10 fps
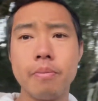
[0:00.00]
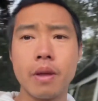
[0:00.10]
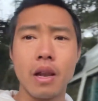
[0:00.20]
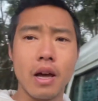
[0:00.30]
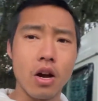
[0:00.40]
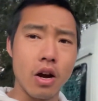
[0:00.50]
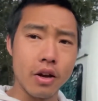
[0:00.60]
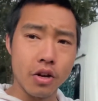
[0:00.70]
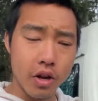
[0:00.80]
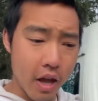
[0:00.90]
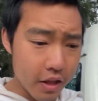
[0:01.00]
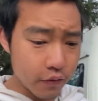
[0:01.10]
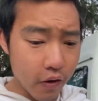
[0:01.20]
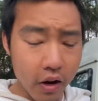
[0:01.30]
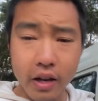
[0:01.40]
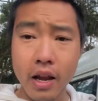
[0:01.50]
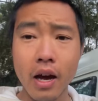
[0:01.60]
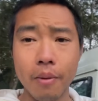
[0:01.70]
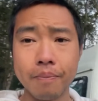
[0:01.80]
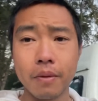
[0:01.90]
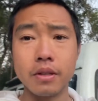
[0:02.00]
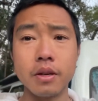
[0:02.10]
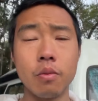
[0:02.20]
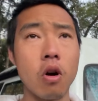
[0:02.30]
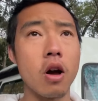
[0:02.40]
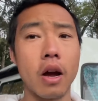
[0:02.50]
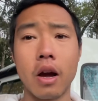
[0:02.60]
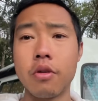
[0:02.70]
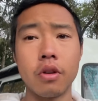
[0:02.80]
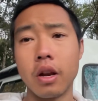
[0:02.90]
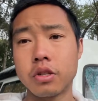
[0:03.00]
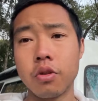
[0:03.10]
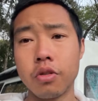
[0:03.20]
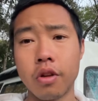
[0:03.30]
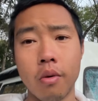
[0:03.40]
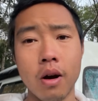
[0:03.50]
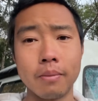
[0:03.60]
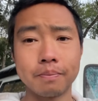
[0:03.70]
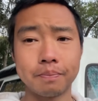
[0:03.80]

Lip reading: being like, oh, I gotta get this fucking out. It didn't work. I just couldn't throw up.